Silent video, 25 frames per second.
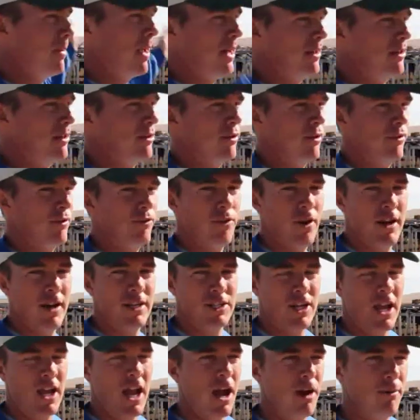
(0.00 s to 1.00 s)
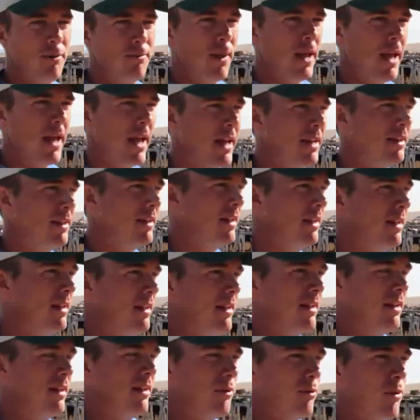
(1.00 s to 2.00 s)
pen, to a fresh cow pen,
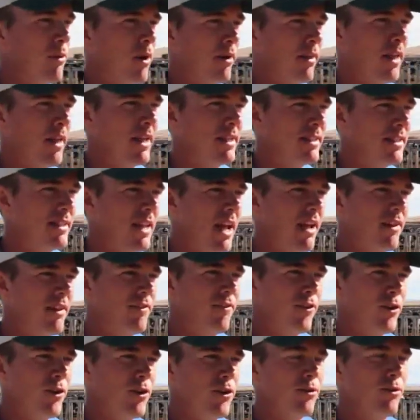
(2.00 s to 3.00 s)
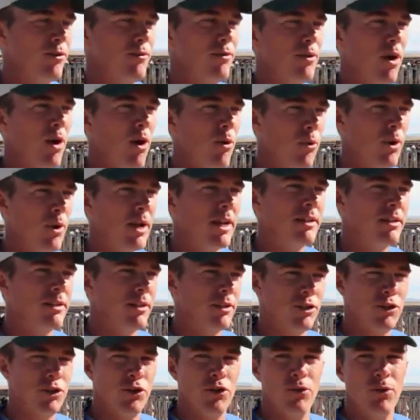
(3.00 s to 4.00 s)
where they stay for a week to
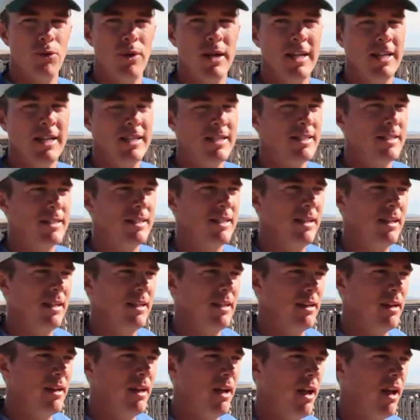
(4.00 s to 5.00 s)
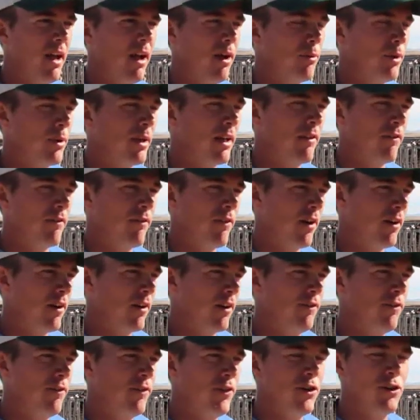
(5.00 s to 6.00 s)
2 weeks. We have
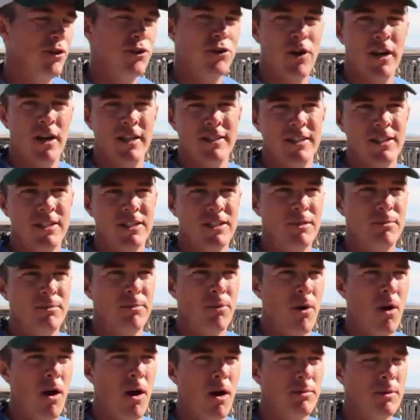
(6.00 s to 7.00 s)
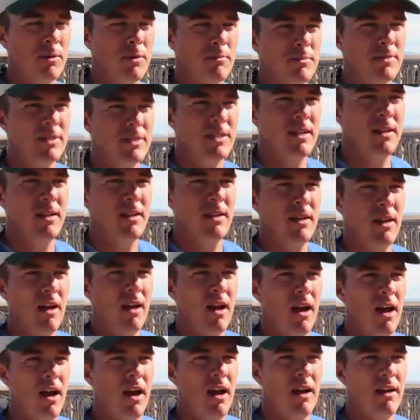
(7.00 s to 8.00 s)
very few transition problems.
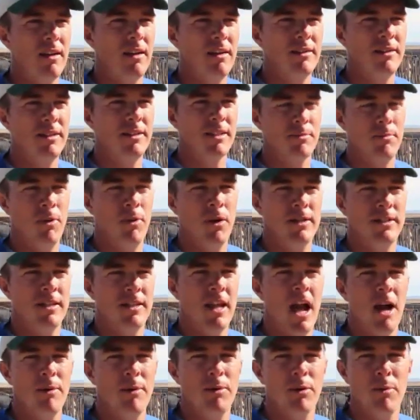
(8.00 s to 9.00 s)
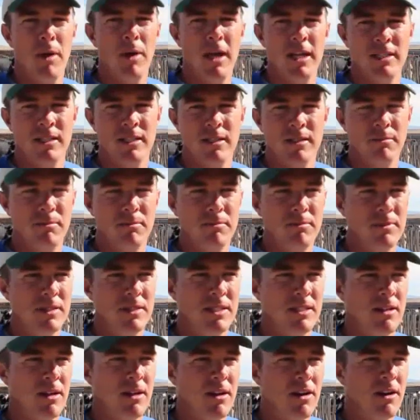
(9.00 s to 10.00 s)
Displaced
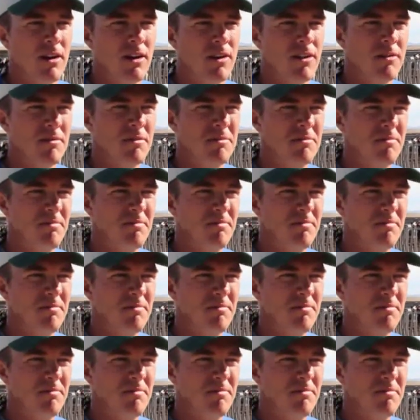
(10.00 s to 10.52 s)
abomasums are